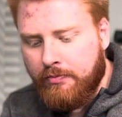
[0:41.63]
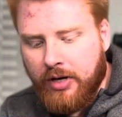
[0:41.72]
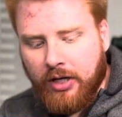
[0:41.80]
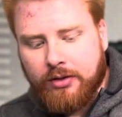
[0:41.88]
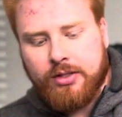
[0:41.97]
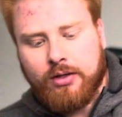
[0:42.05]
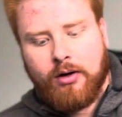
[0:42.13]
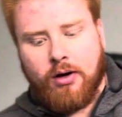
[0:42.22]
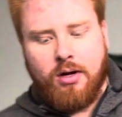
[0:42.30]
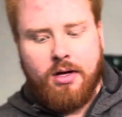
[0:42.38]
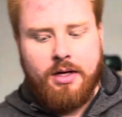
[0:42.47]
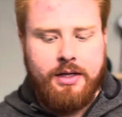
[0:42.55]
belts
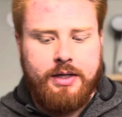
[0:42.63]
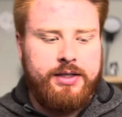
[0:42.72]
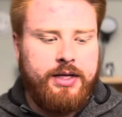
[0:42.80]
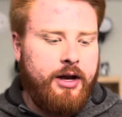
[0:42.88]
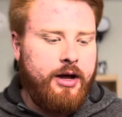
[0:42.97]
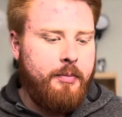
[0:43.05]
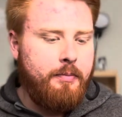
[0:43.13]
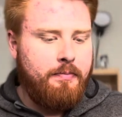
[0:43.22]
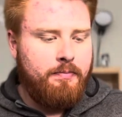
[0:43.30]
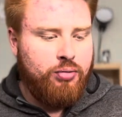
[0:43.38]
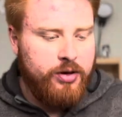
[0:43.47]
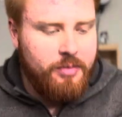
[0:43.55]
are set
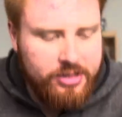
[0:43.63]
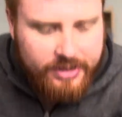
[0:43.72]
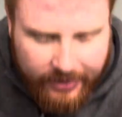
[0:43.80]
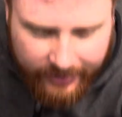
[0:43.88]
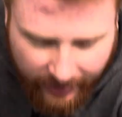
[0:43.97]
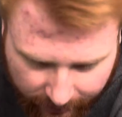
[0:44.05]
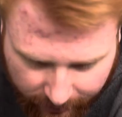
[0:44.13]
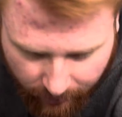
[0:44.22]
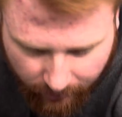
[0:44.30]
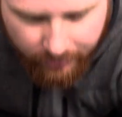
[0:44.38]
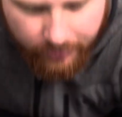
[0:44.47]
up pretty much identical,